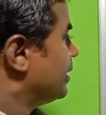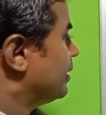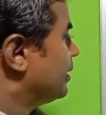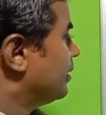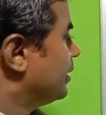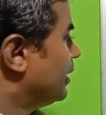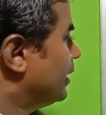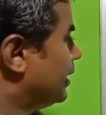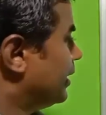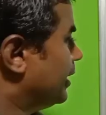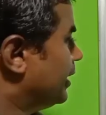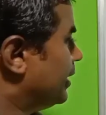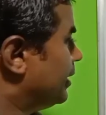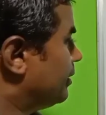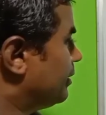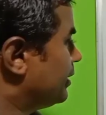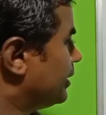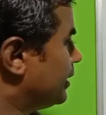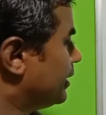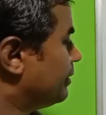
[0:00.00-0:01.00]

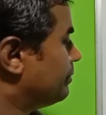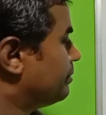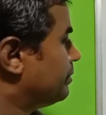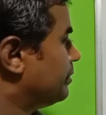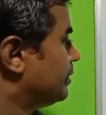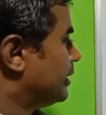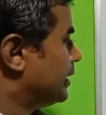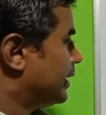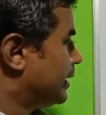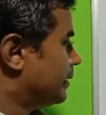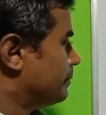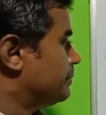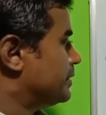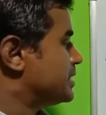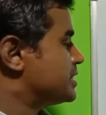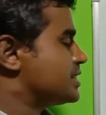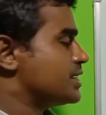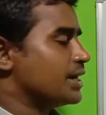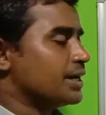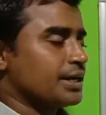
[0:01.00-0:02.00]
if a, b,
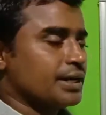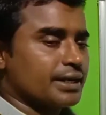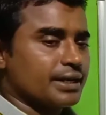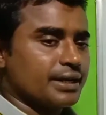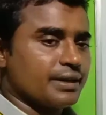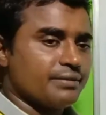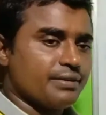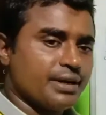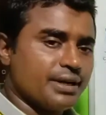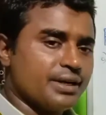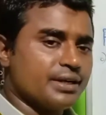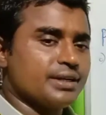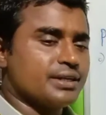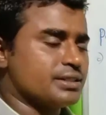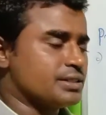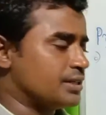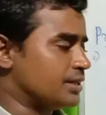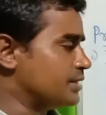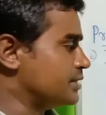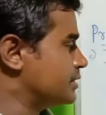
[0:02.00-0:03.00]
c are the given
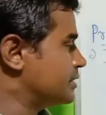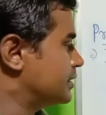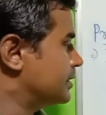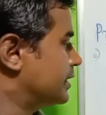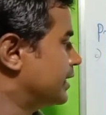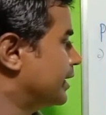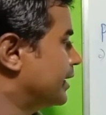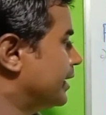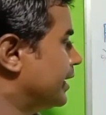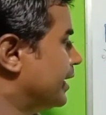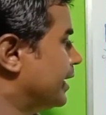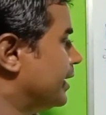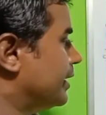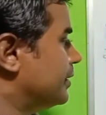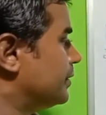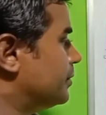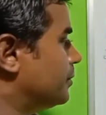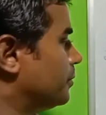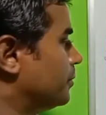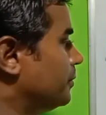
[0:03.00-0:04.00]
integers, then a
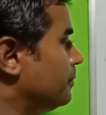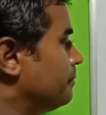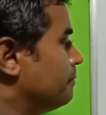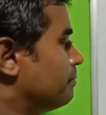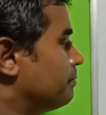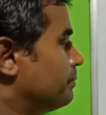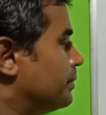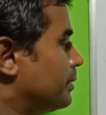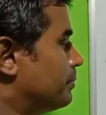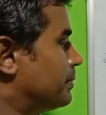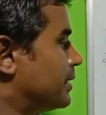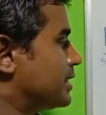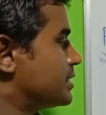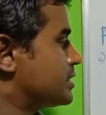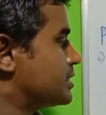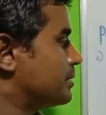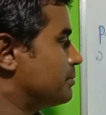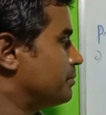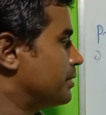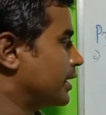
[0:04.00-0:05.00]
into b plus
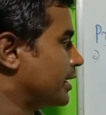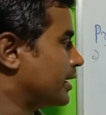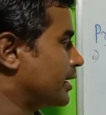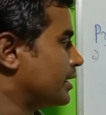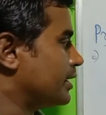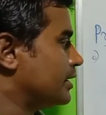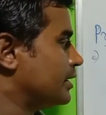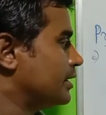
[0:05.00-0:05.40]
c bracket